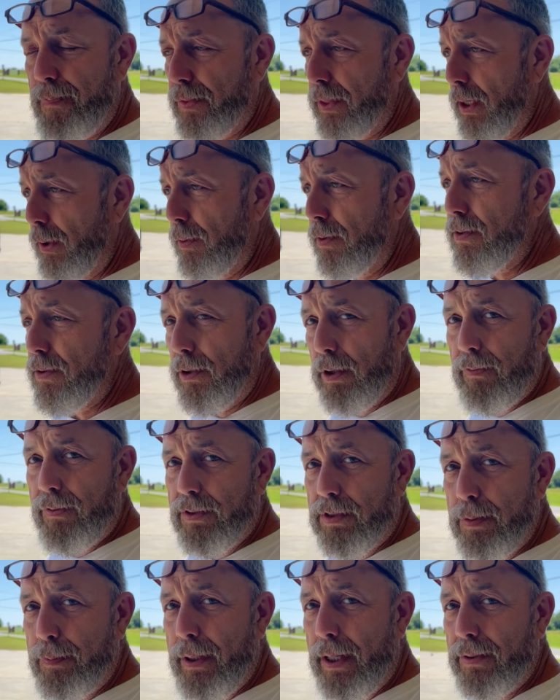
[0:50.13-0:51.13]
I was nervous
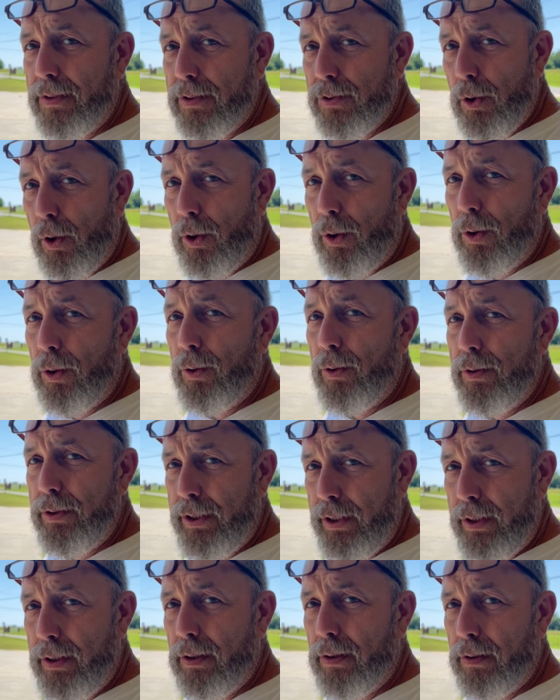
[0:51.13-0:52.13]
about this whole
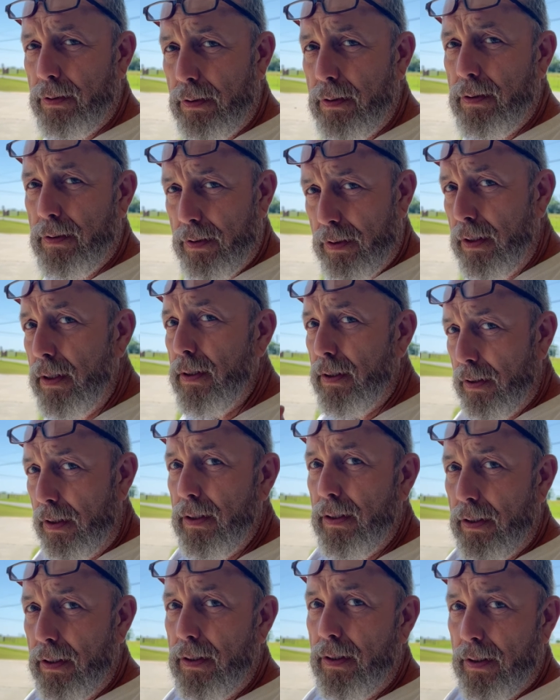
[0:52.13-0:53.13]
ordeal.
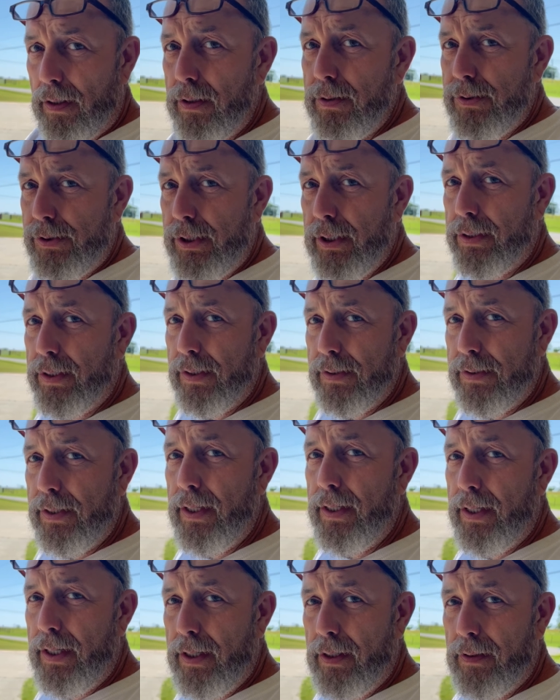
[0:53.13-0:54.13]
Check this
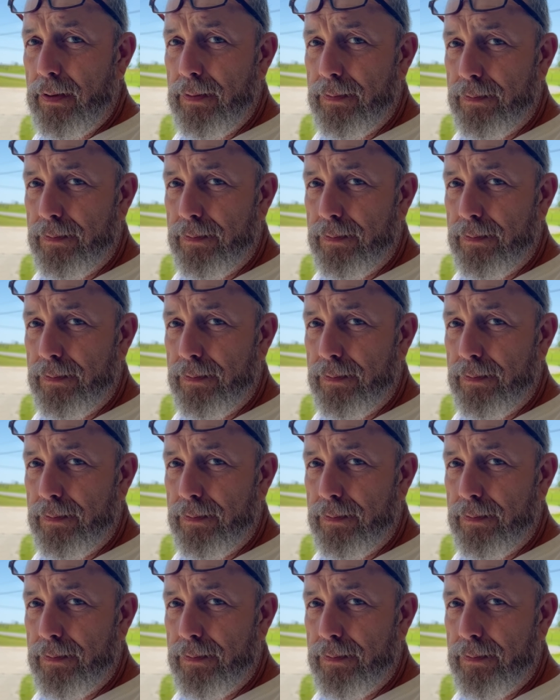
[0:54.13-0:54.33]
thing out.